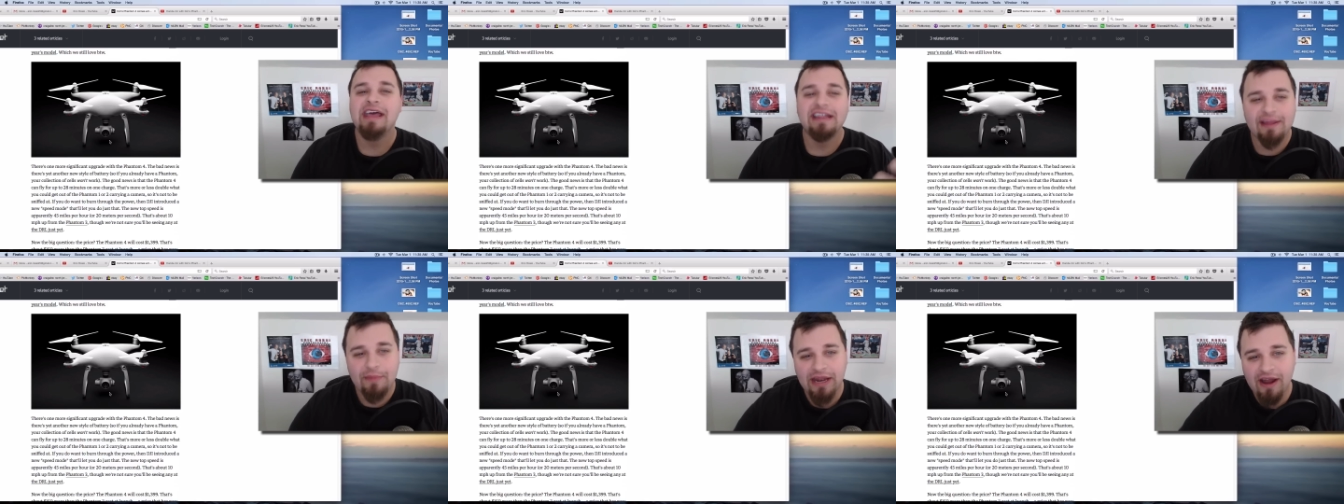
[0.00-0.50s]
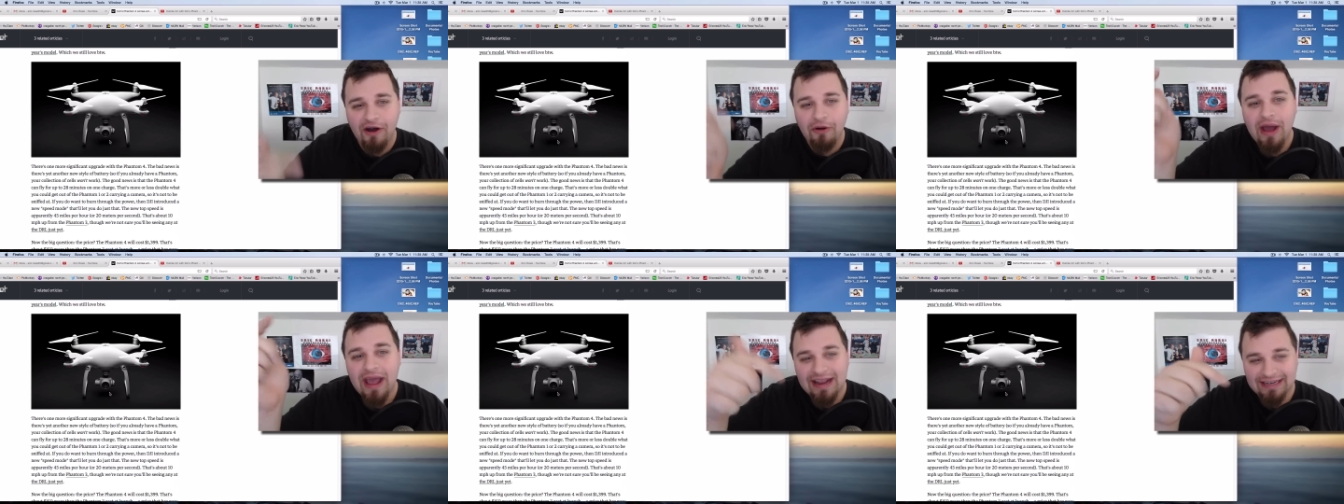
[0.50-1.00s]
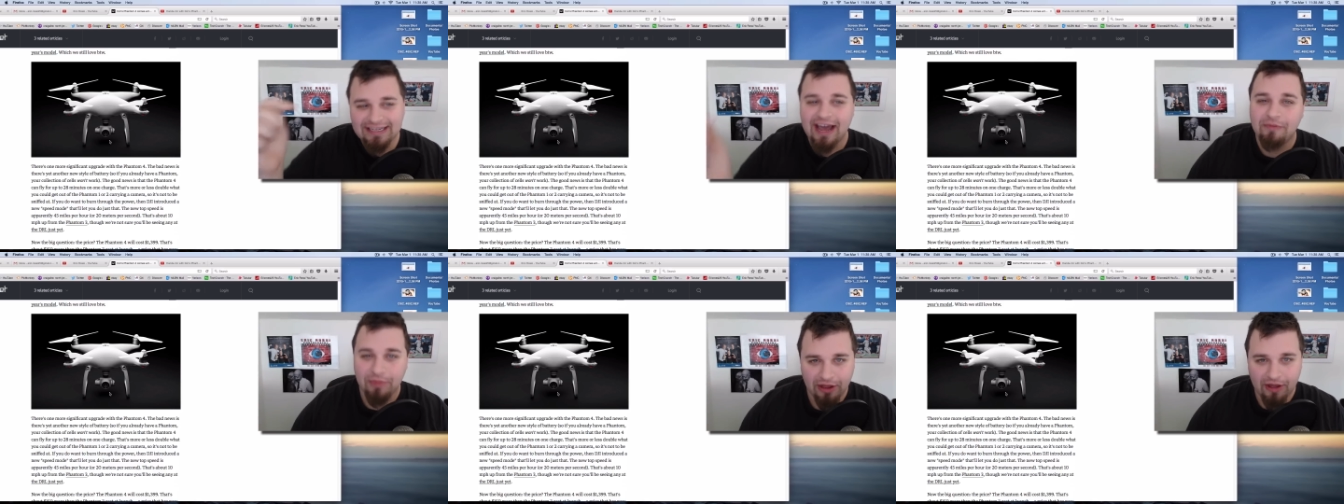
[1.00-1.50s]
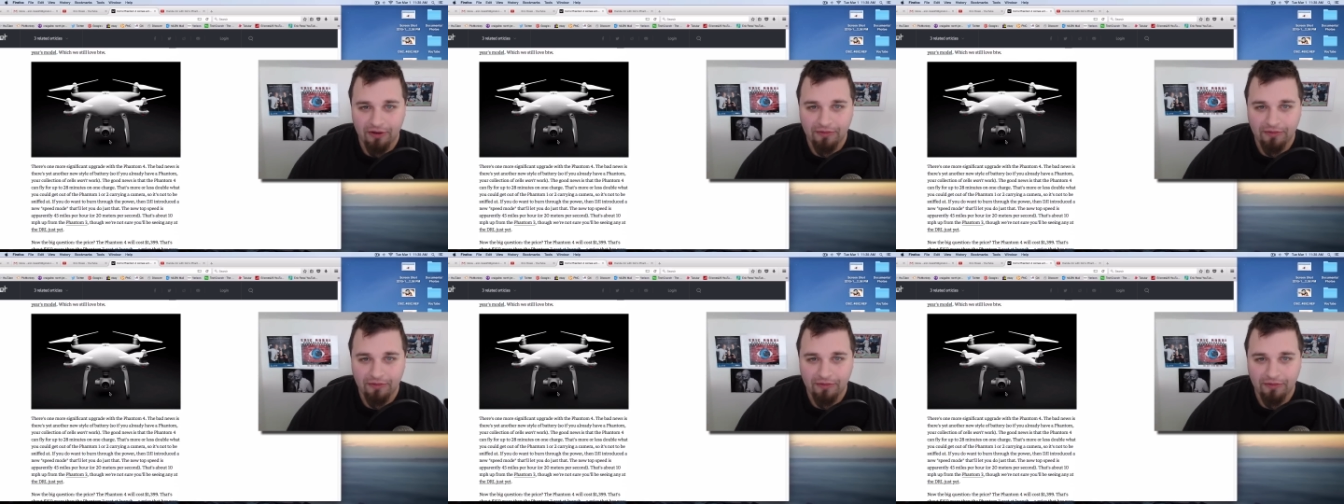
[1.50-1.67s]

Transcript: Let me know down below.